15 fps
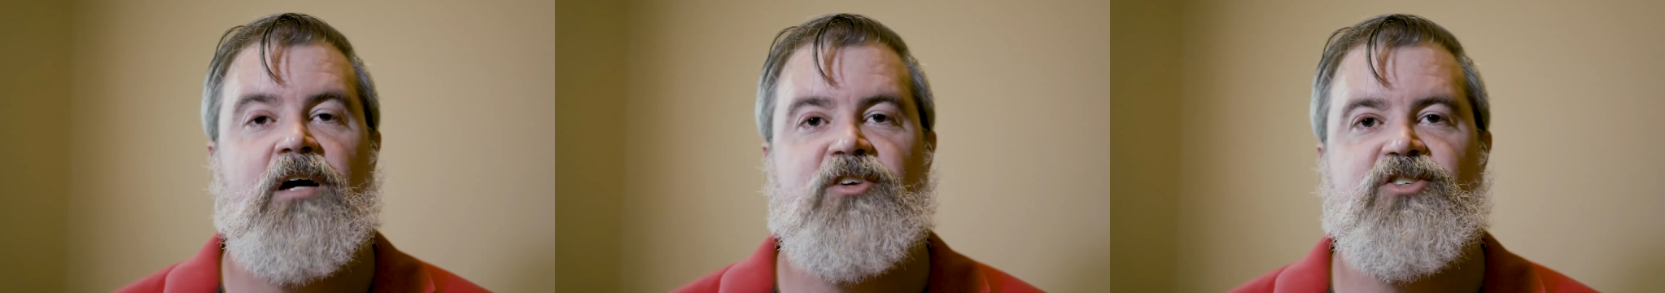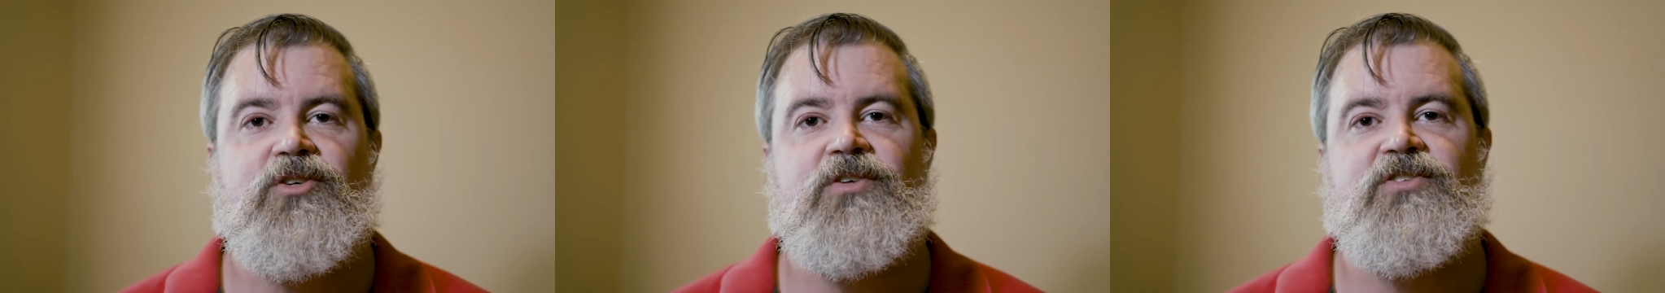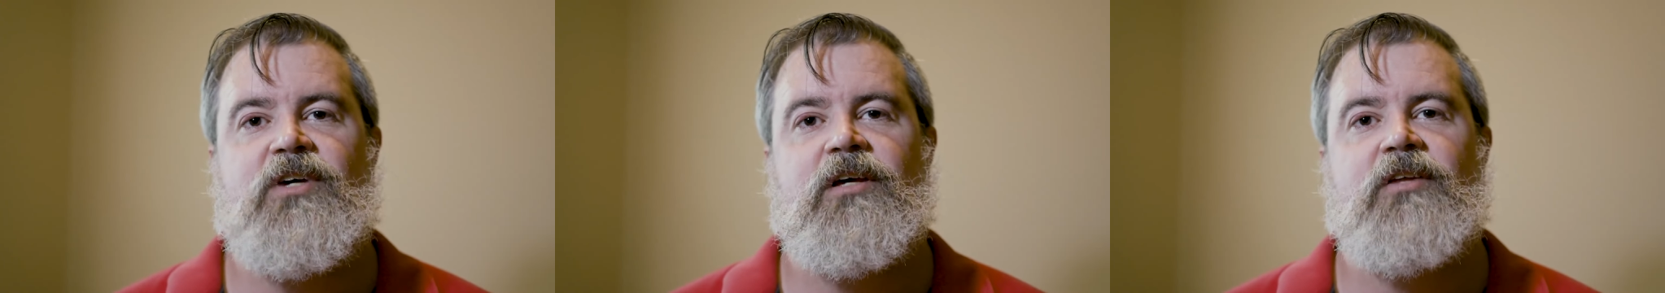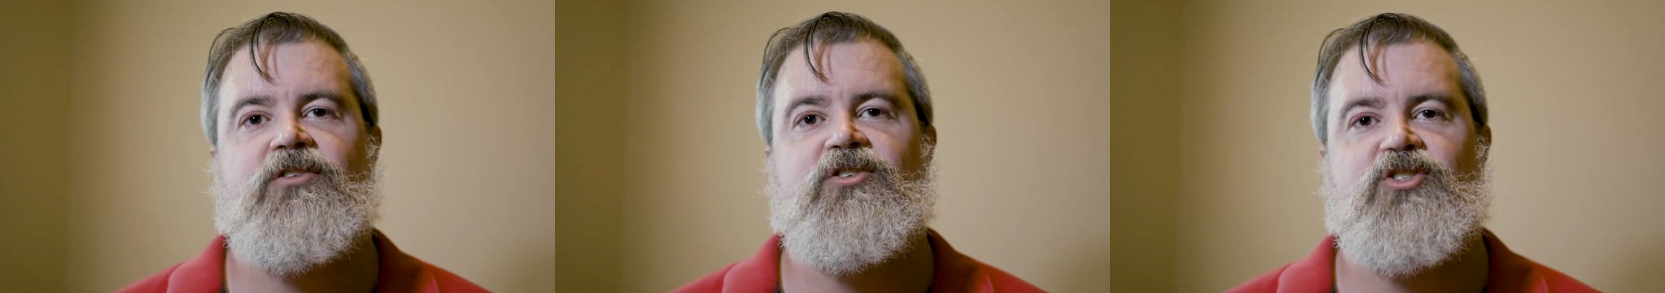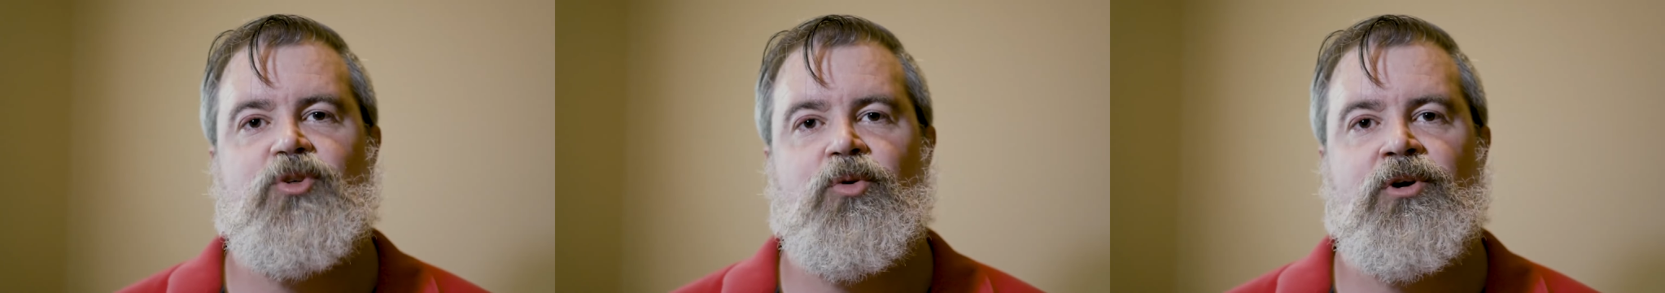As soon as I get
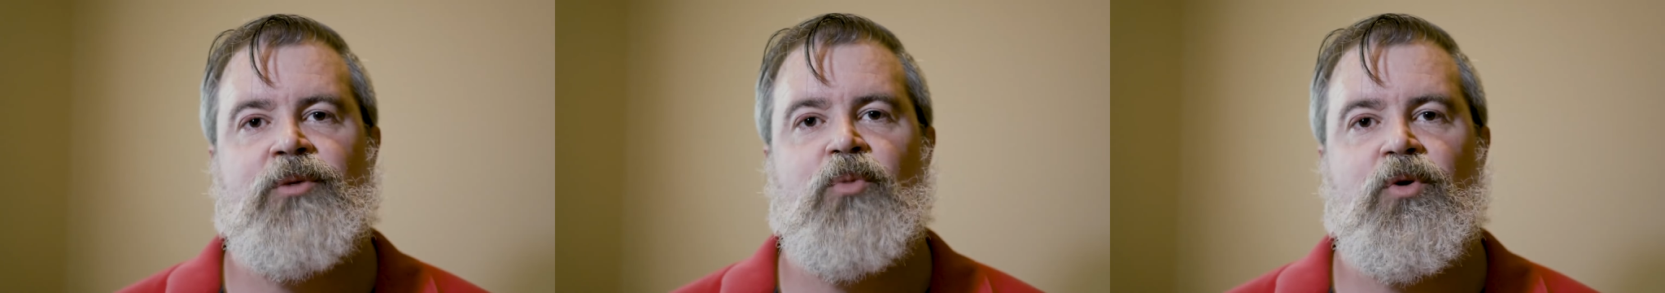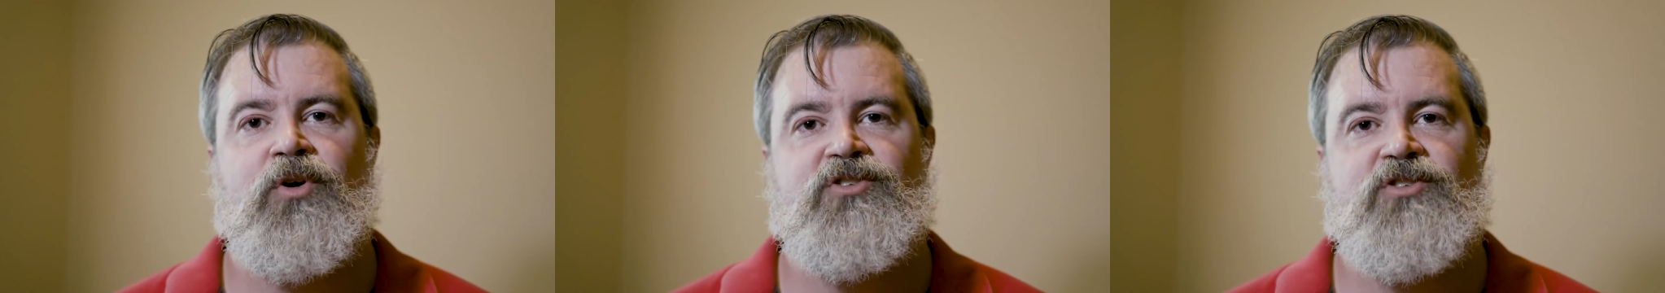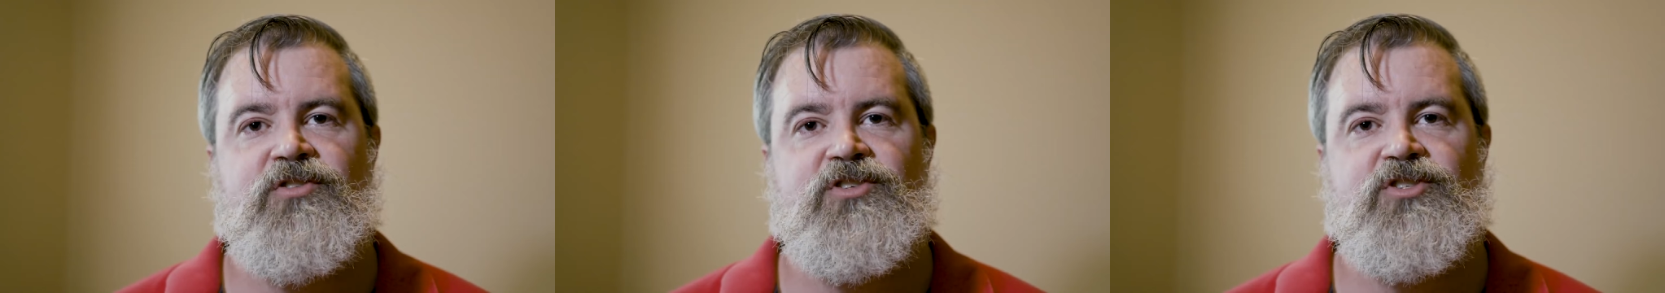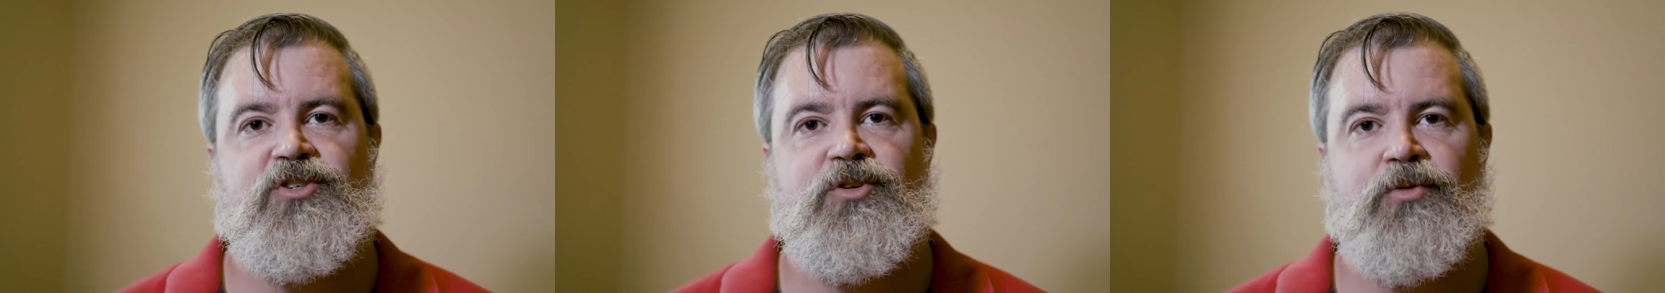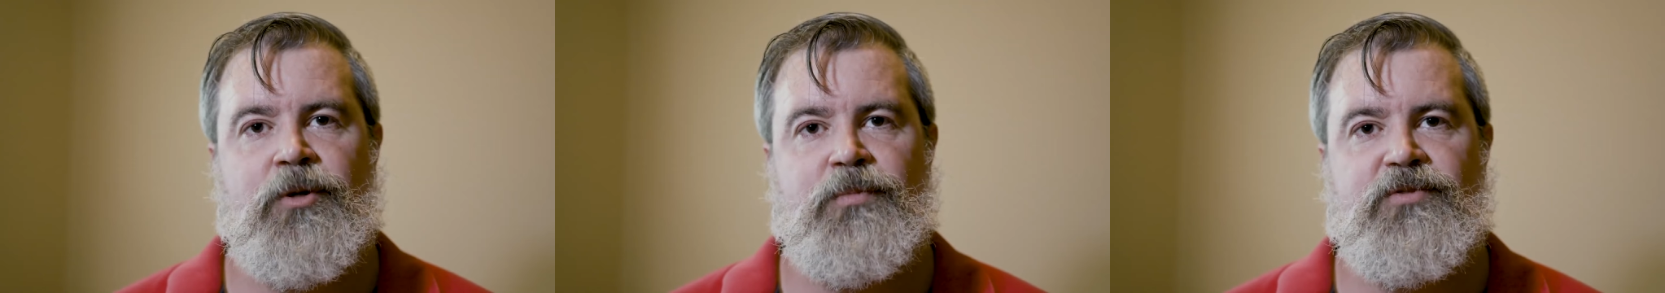the storyboards and the
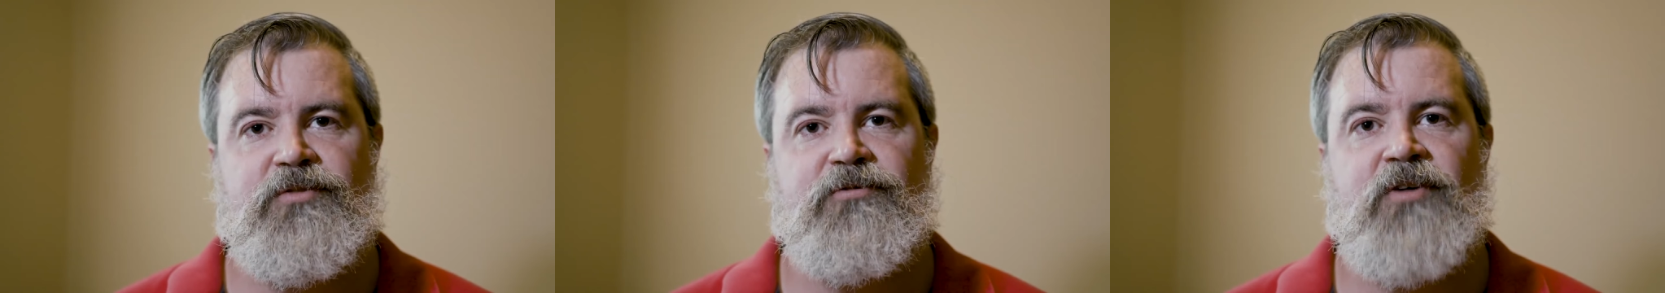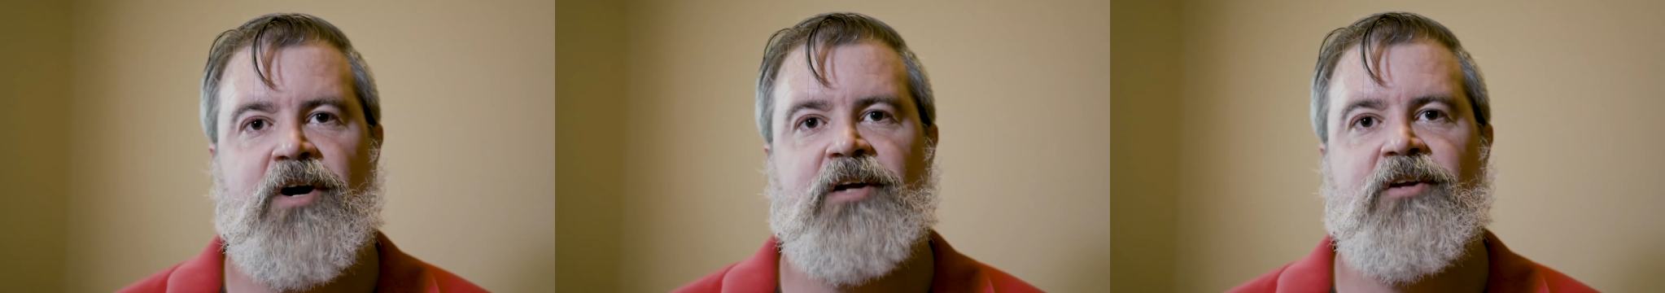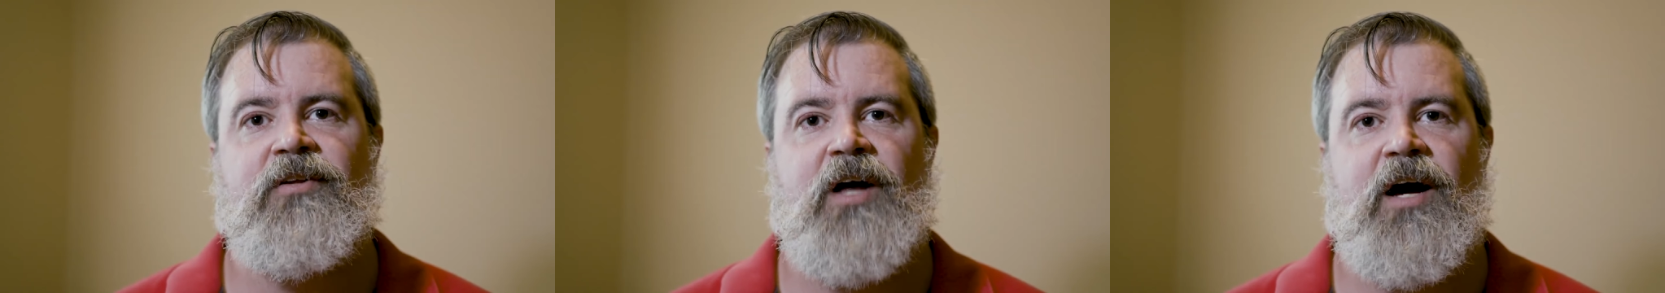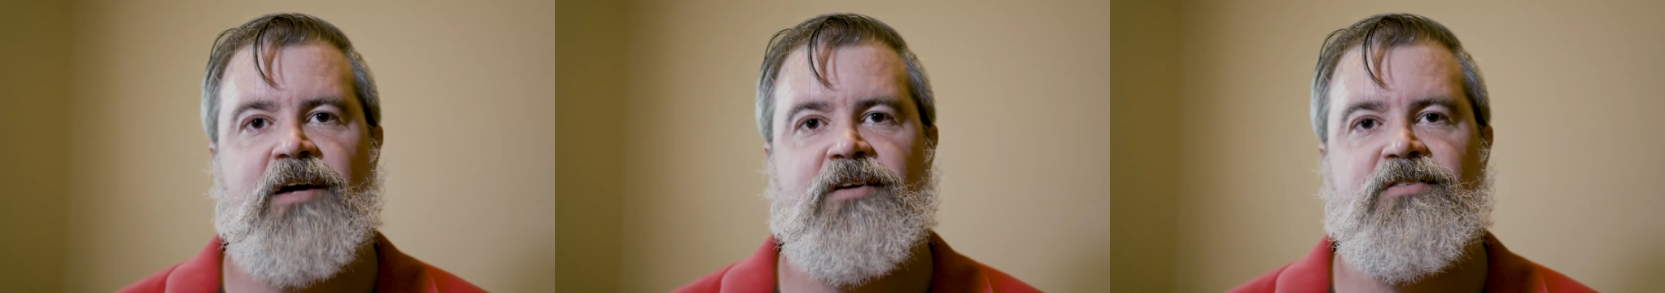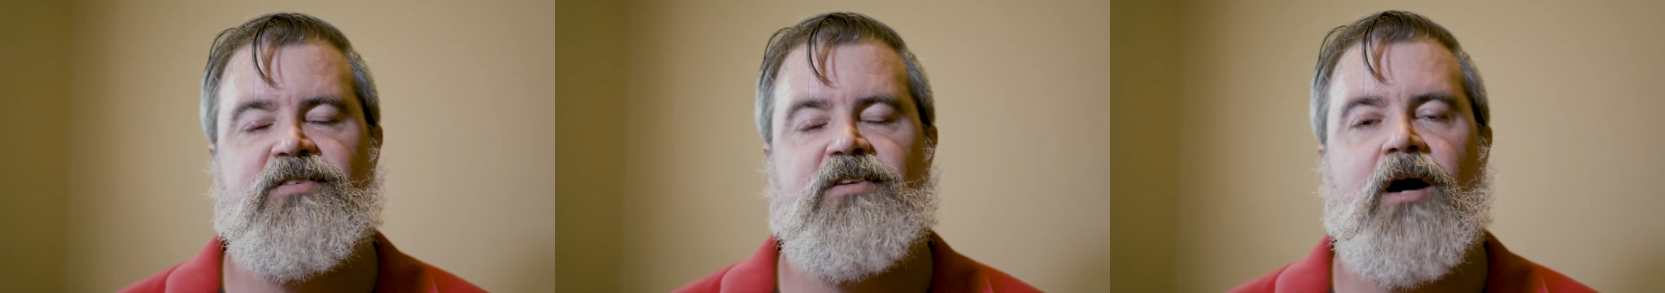script
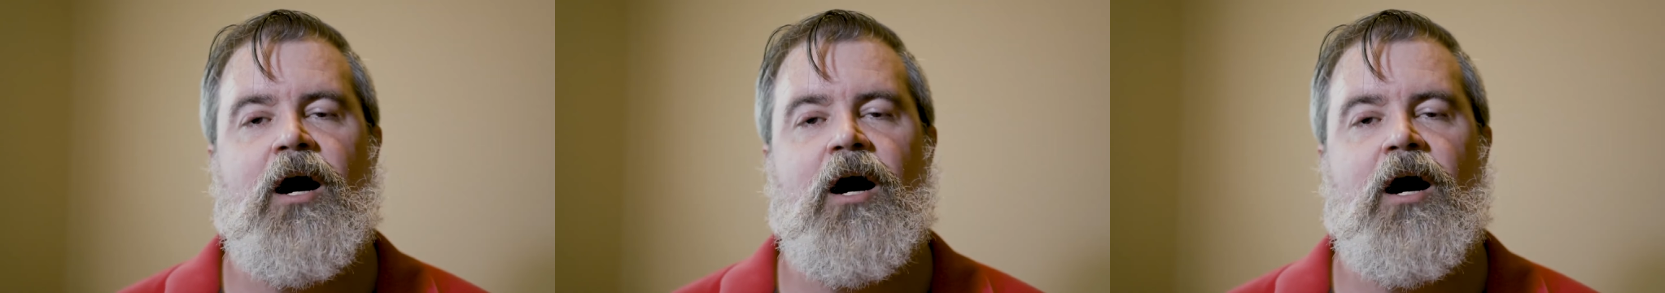finalized,